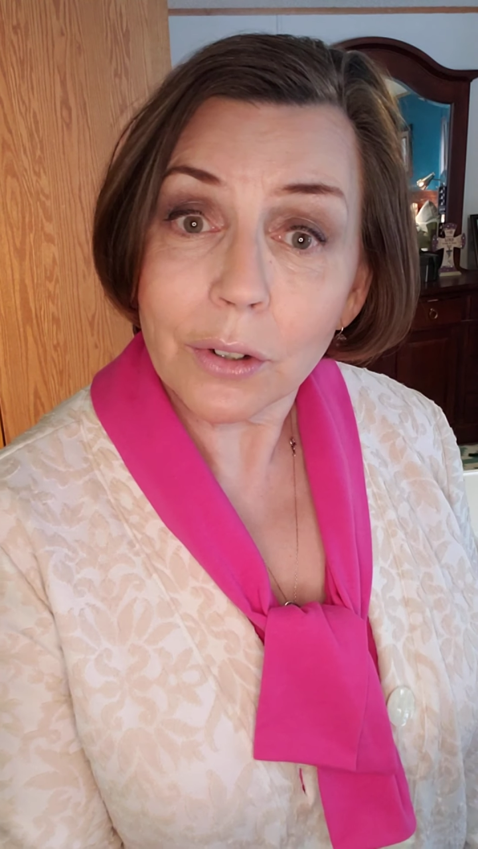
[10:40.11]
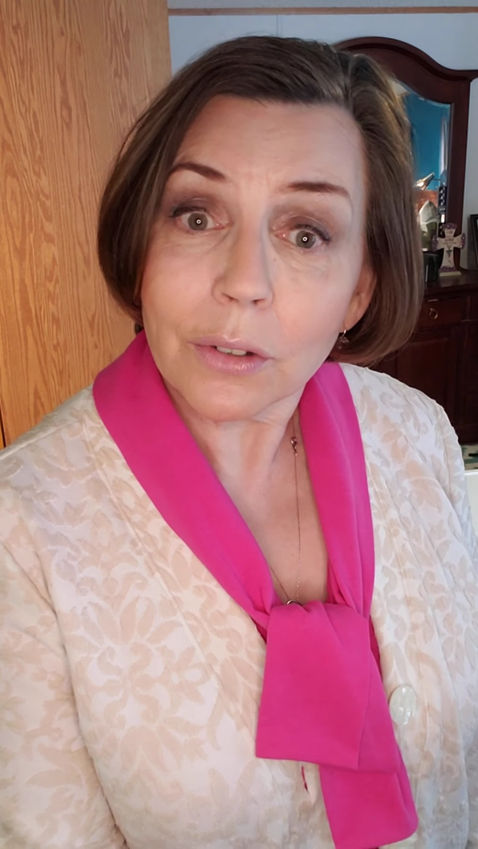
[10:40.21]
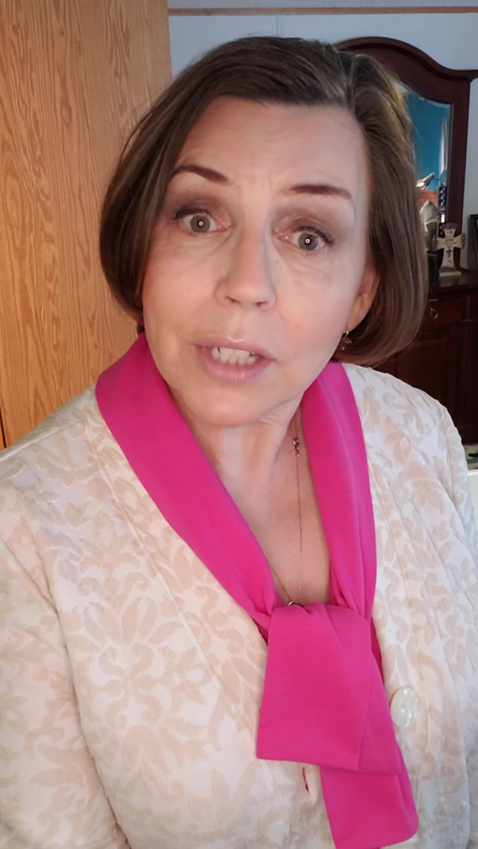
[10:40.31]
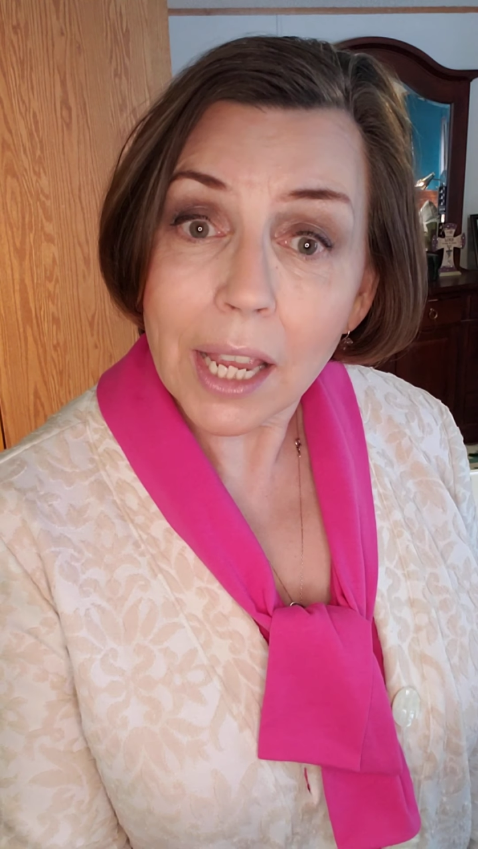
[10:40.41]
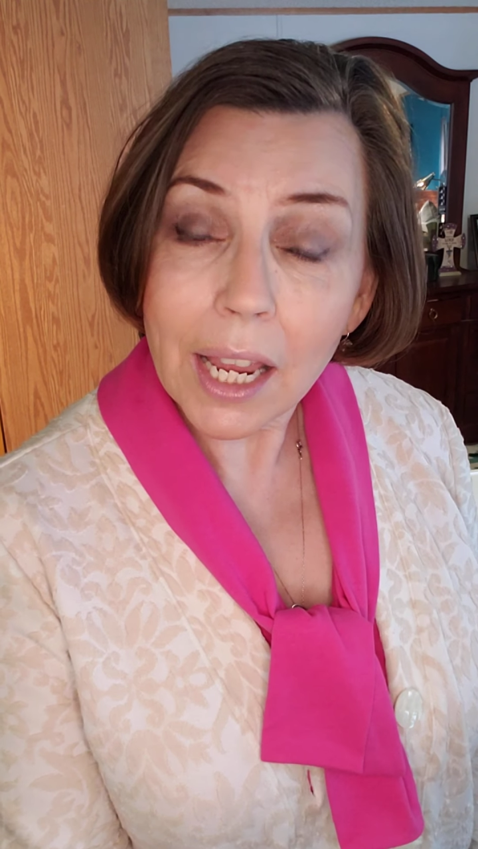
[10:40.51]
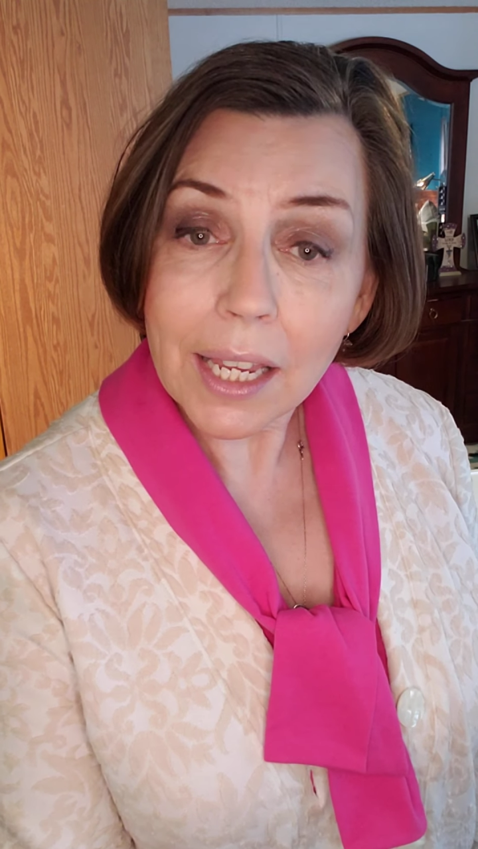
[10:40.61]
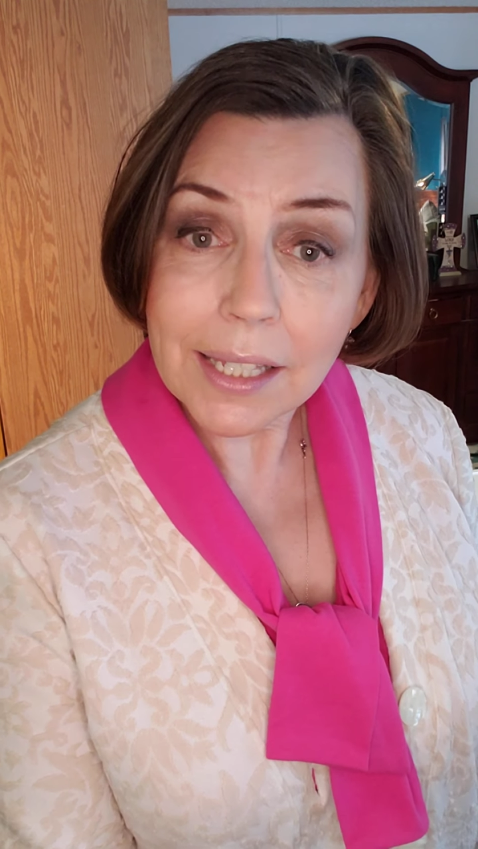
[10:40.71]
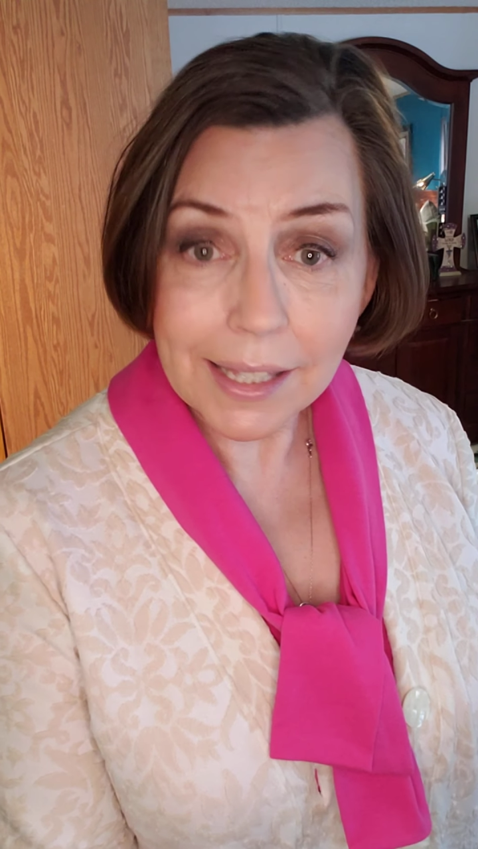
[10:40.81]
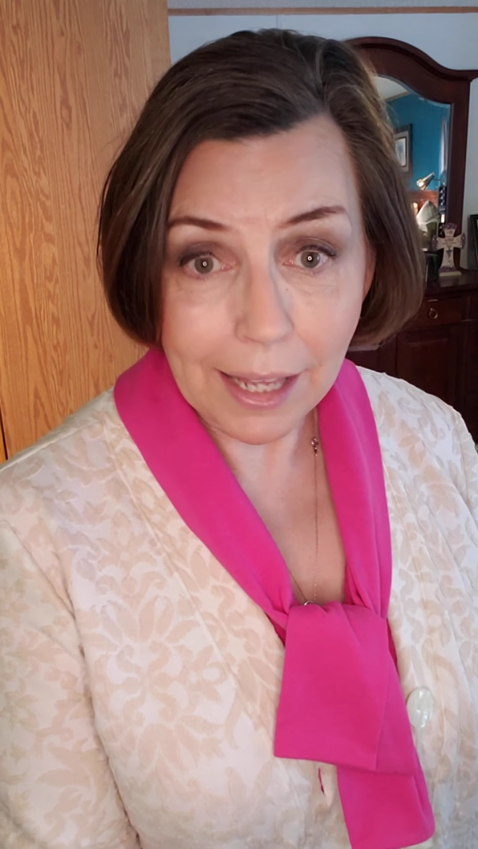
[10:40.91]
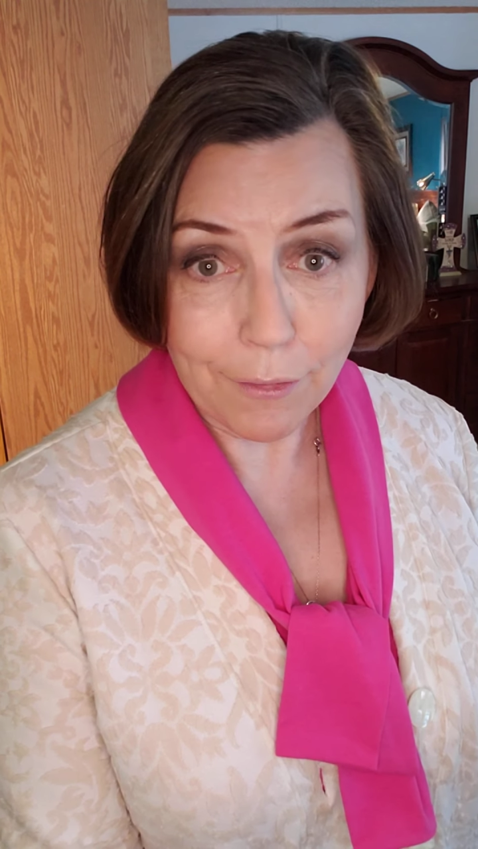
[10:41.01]
you day
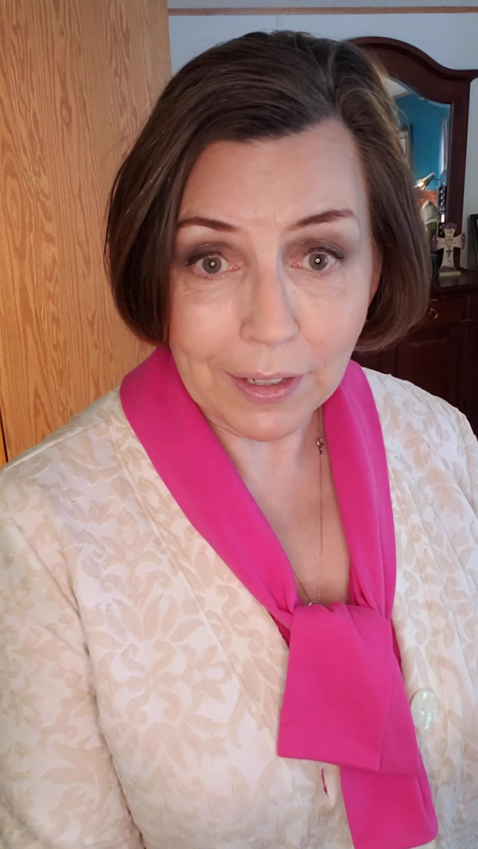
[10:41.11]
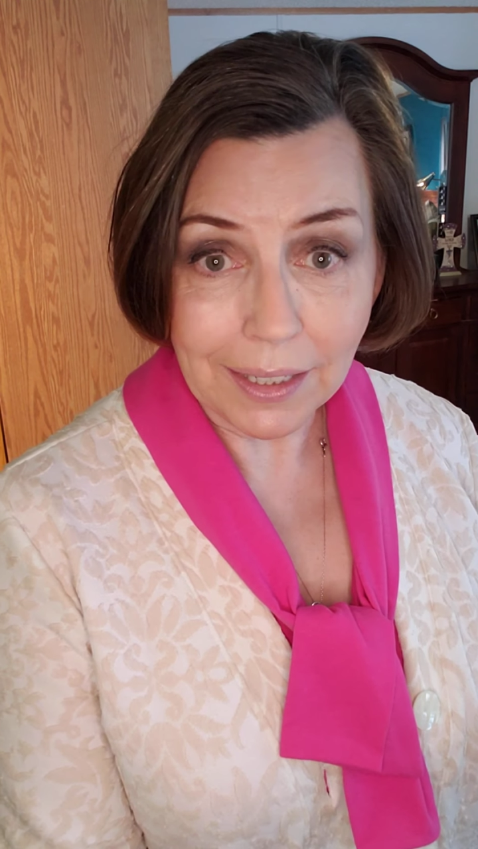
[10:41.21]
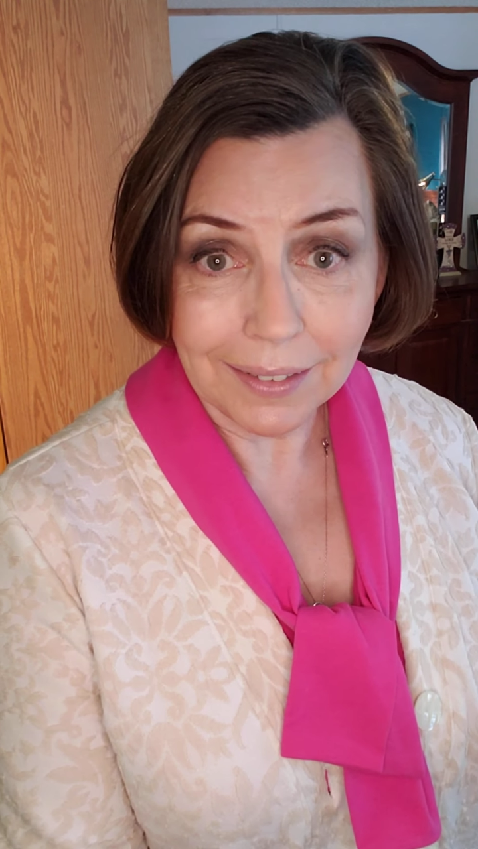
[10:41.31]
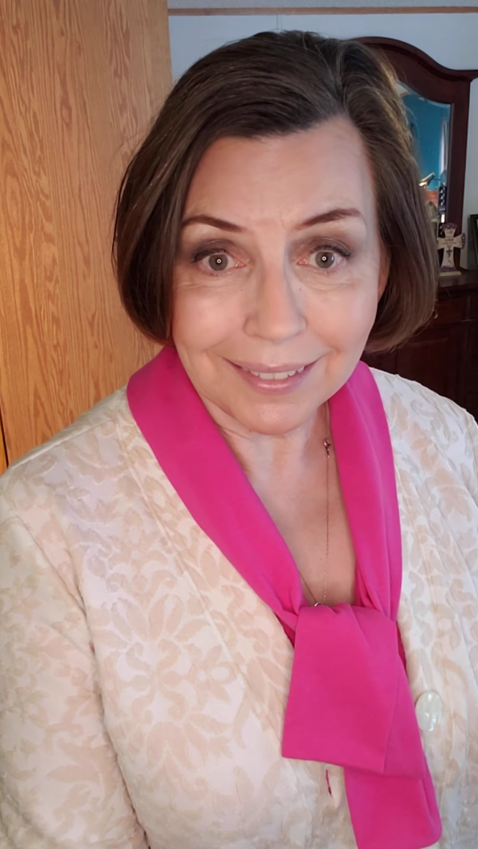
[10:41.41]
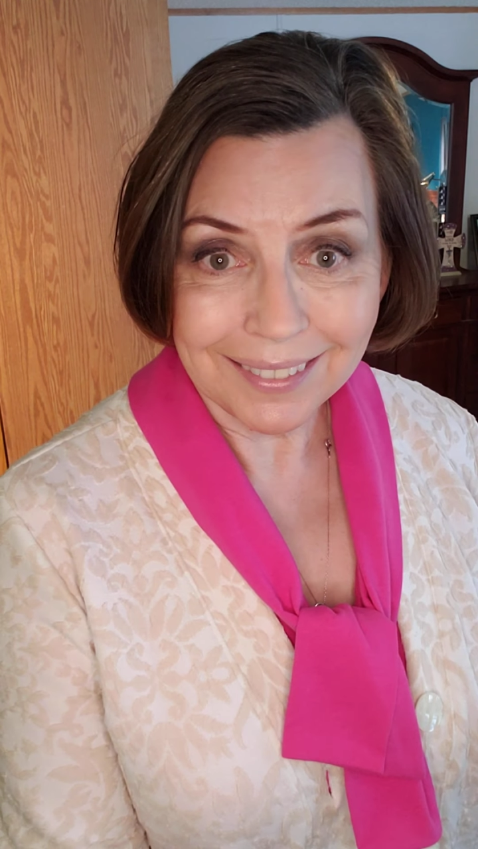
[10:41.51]
7.